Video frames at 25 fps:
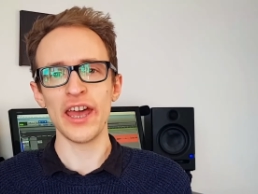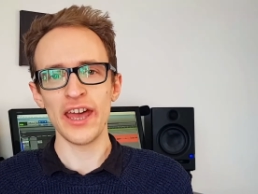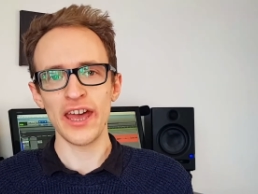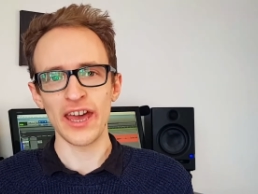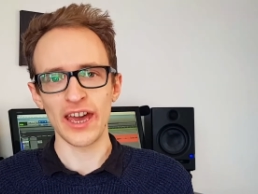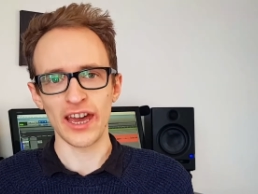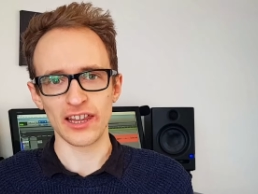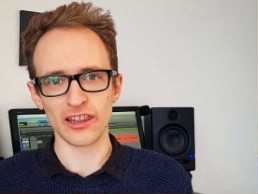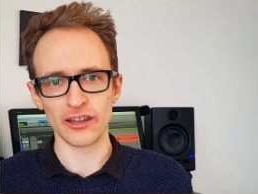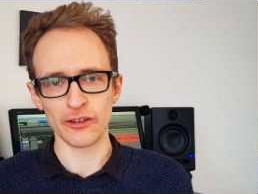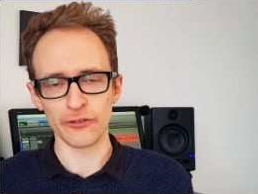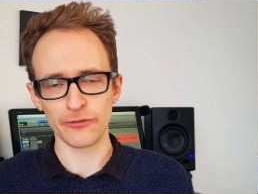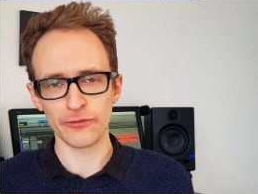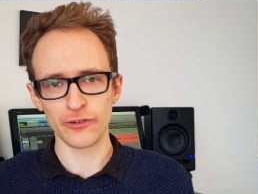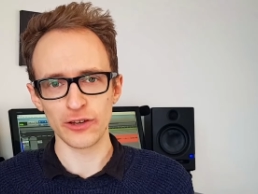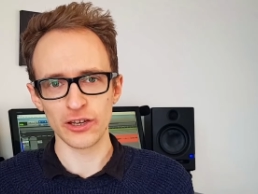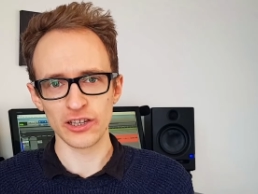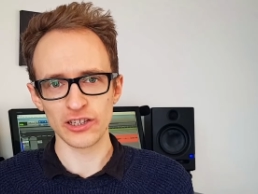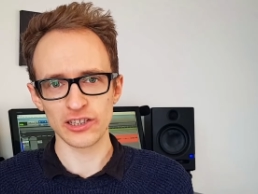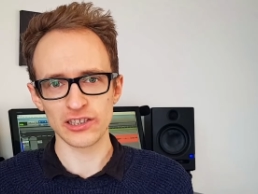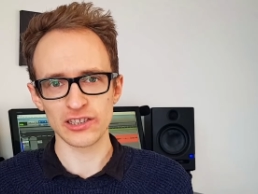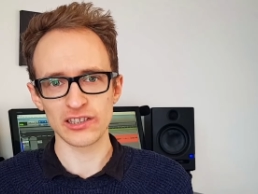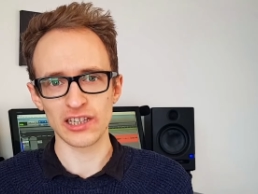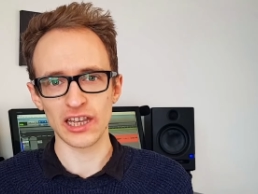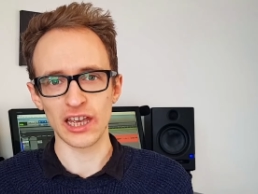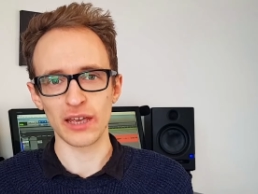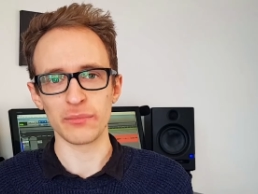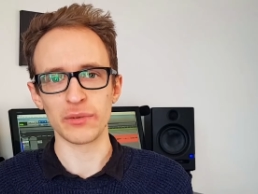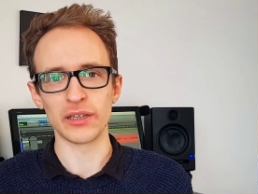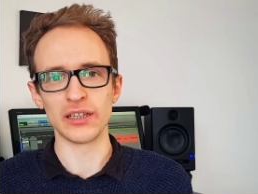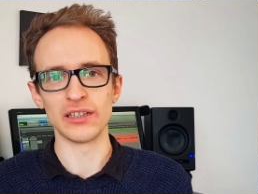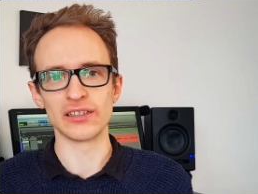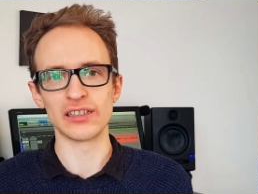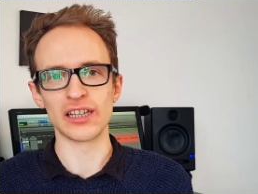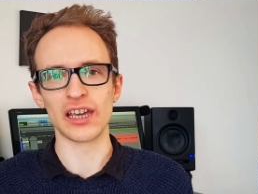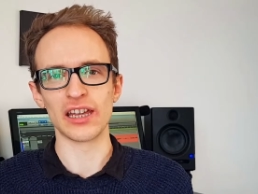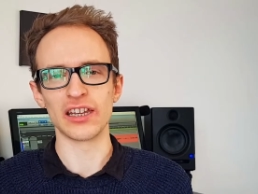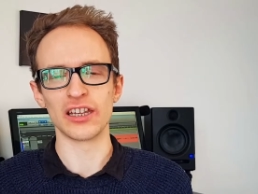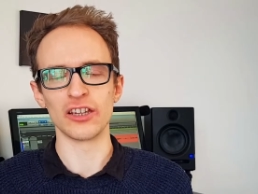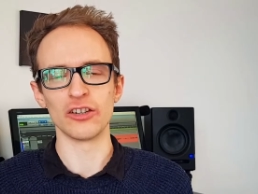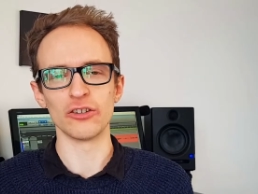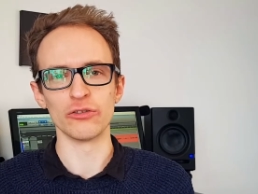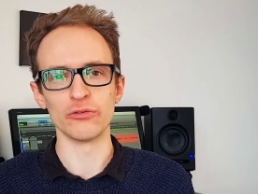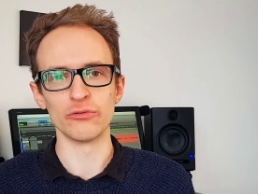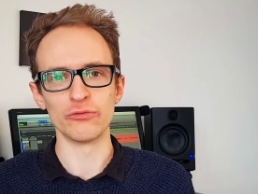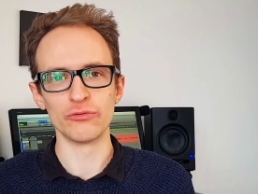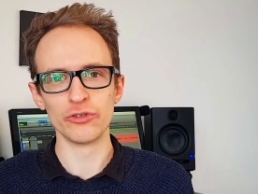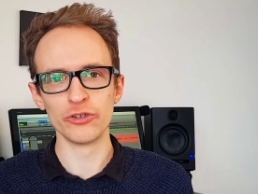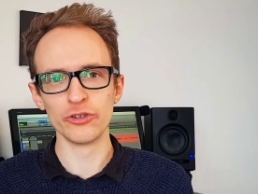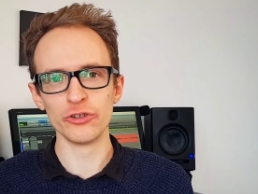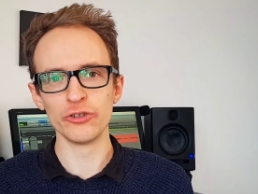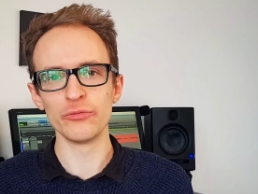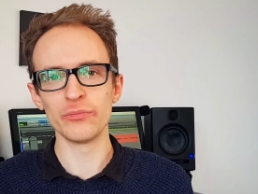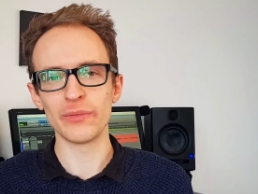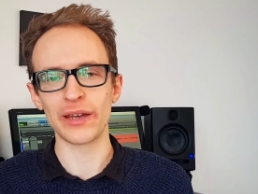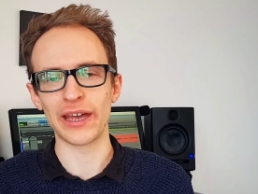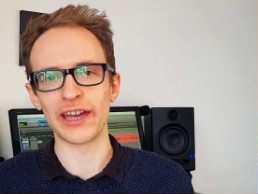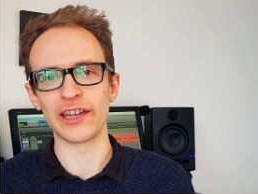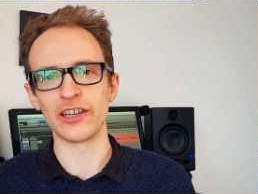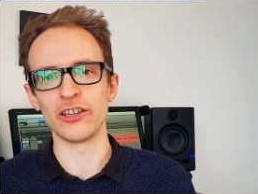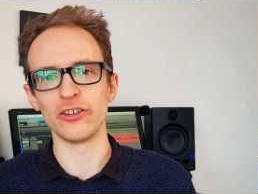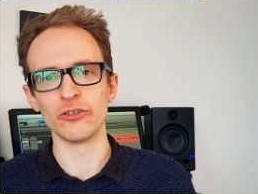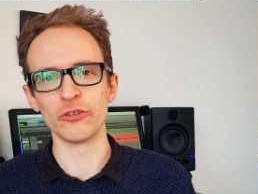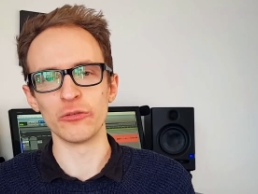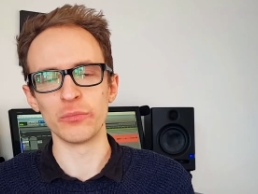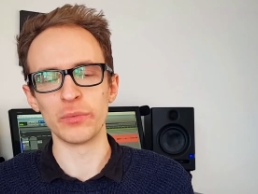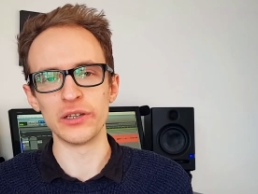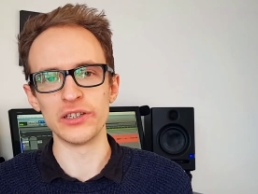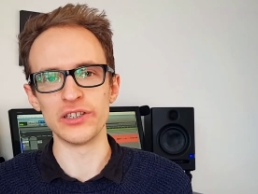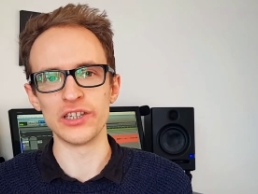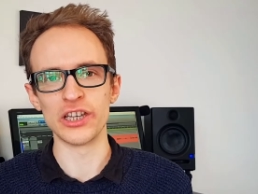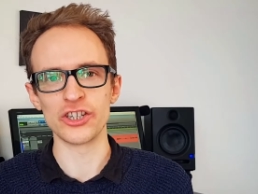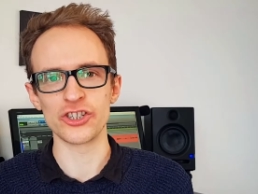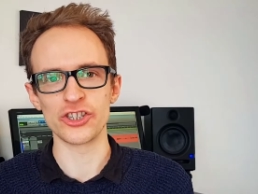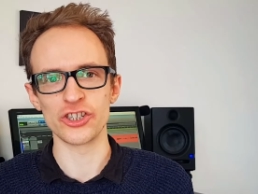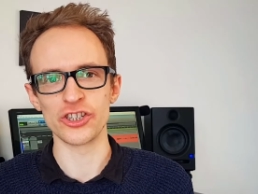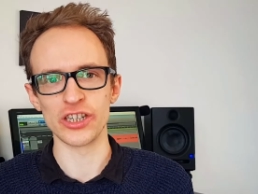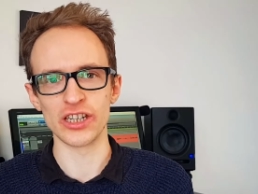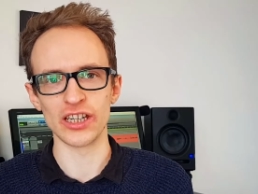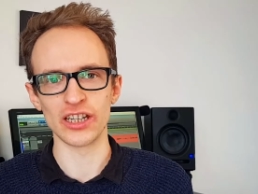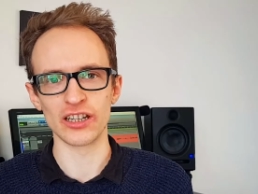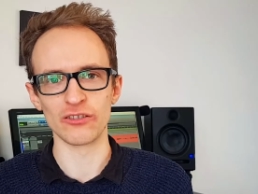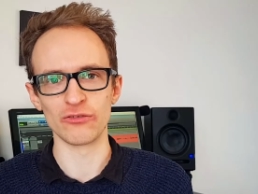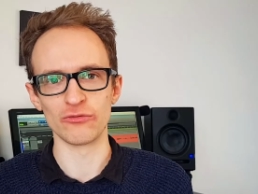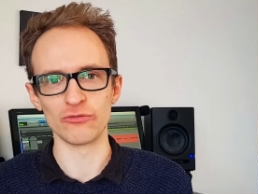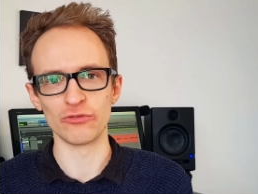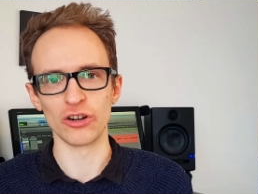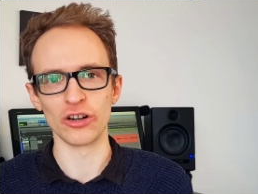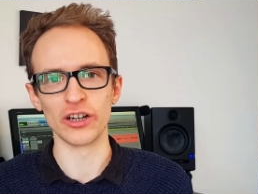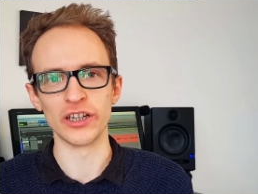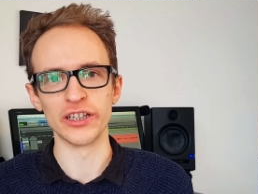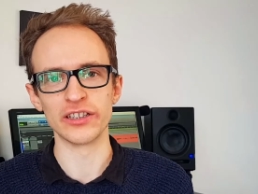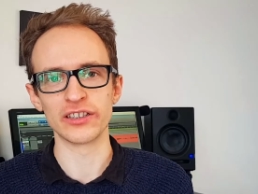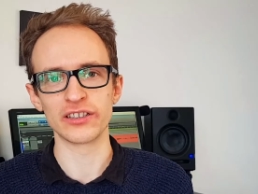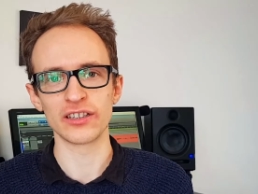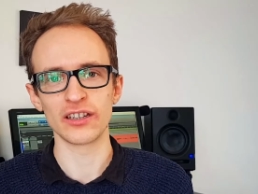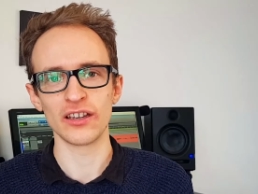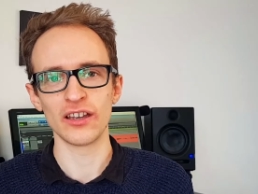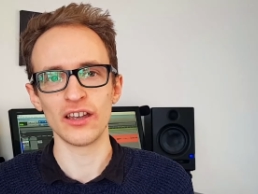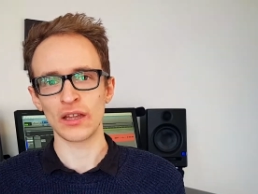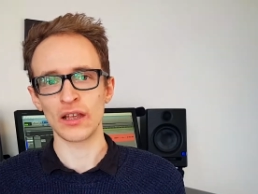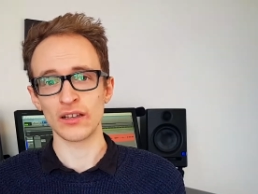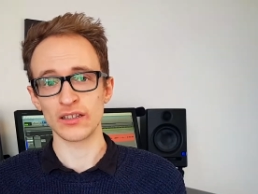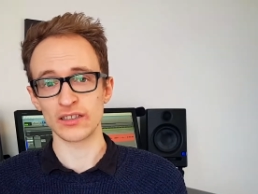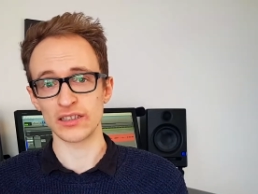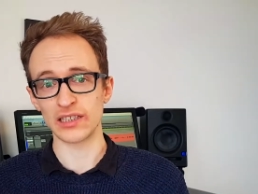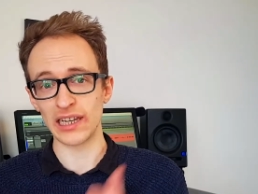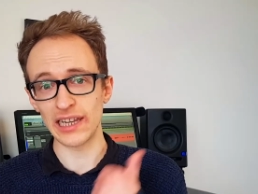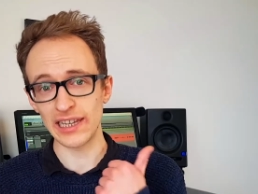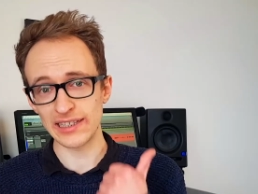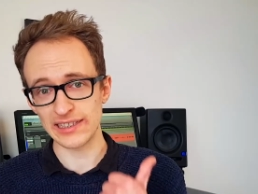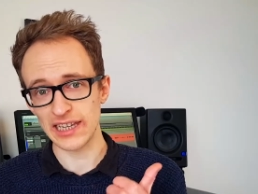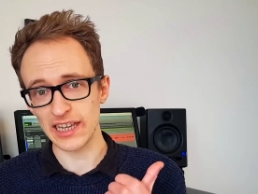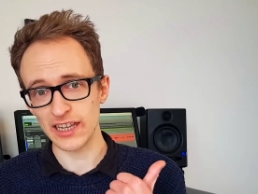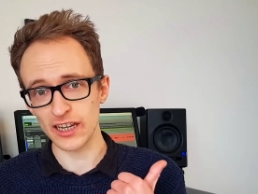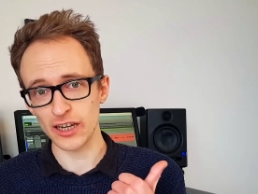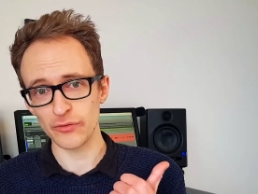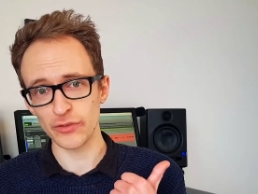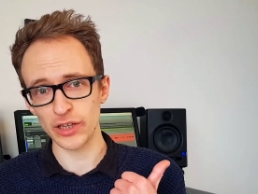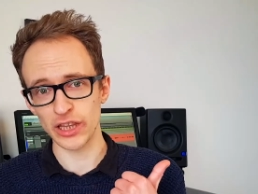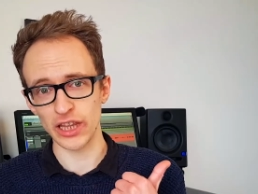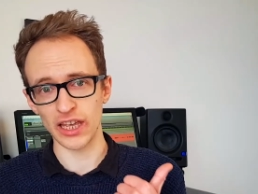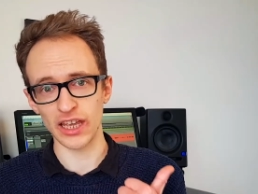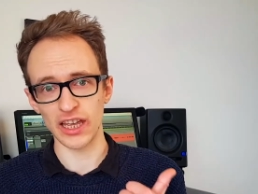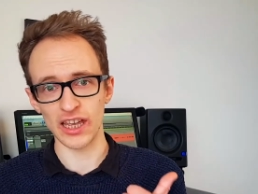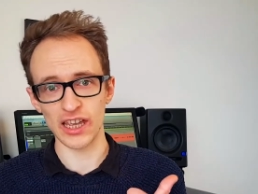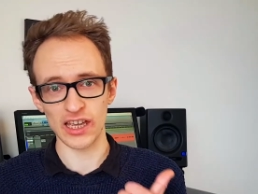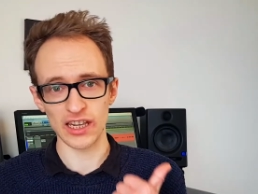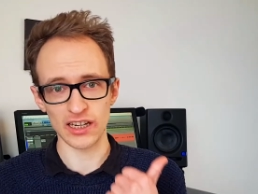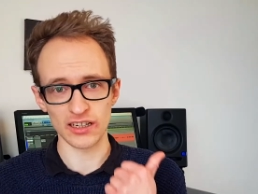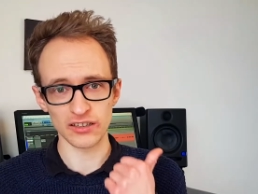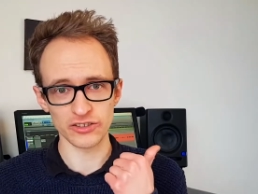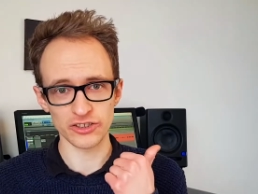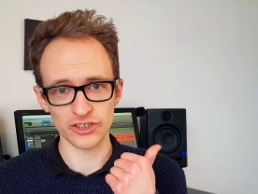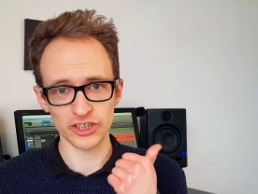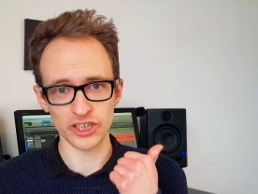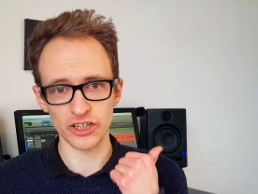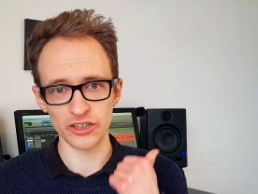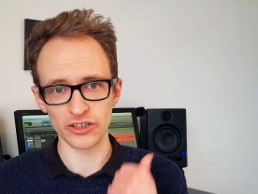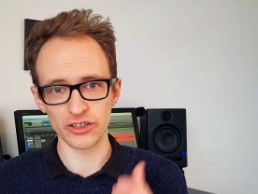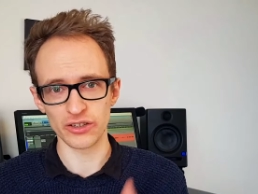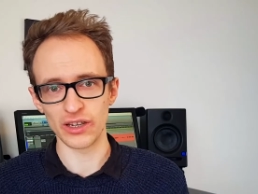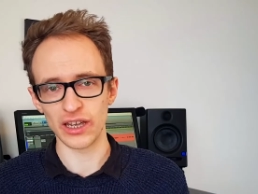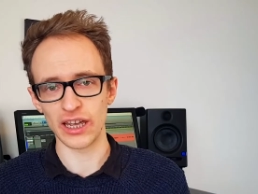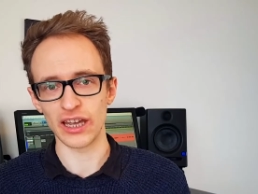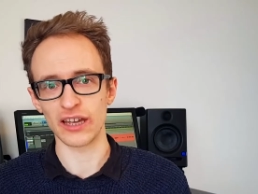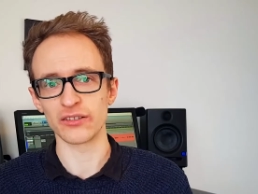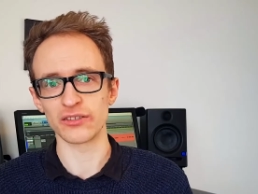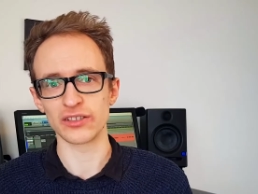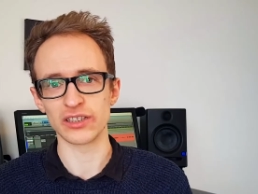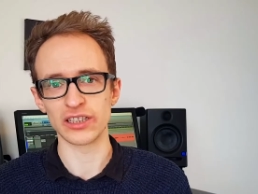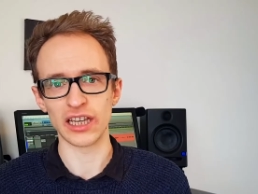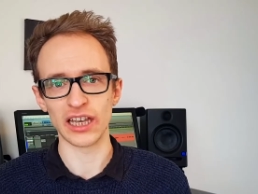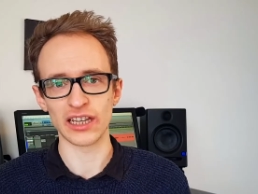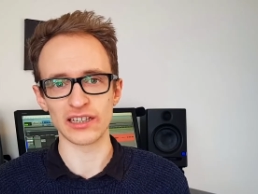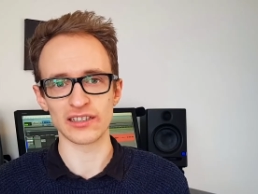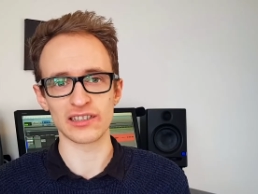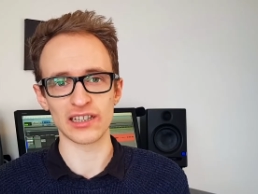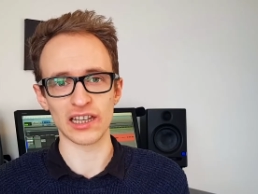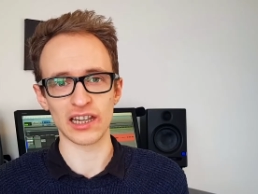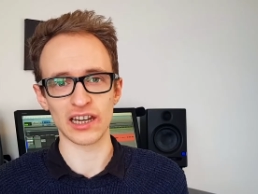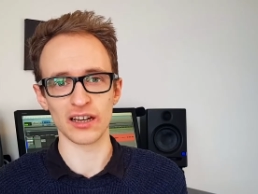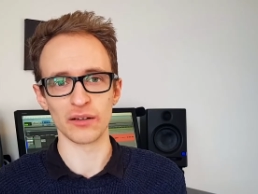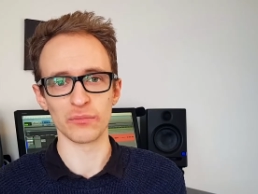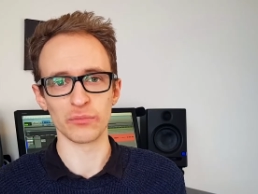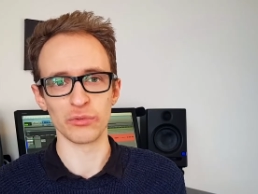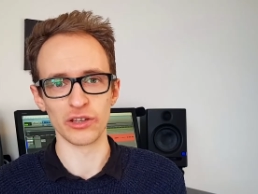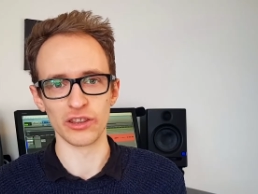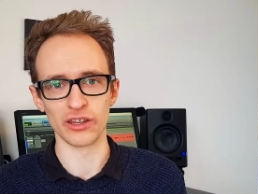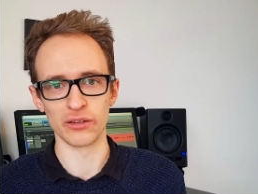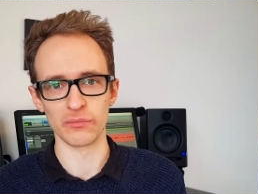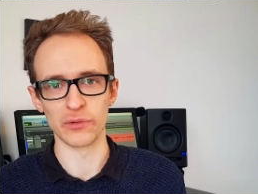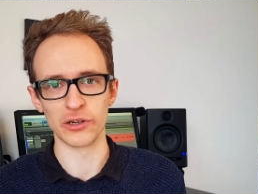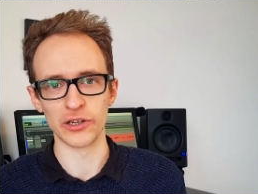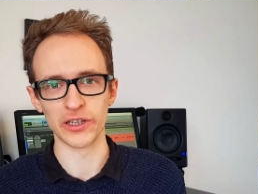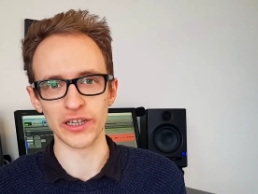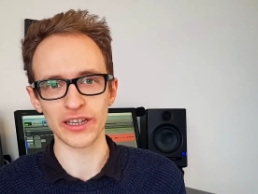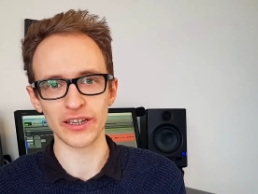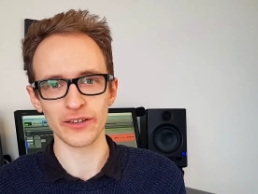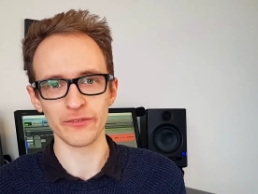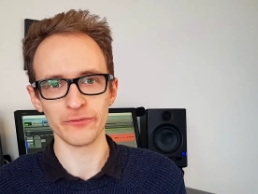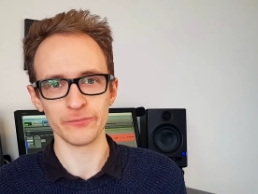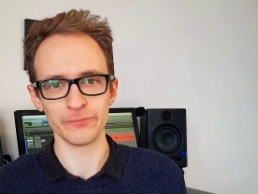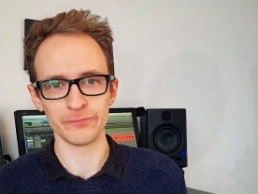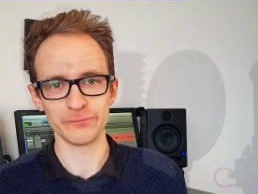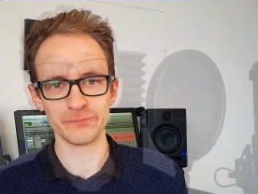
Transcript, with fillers: And the first step is getting your room and your positioning right. So let's head over there and I'll show you how to get set up with your mic.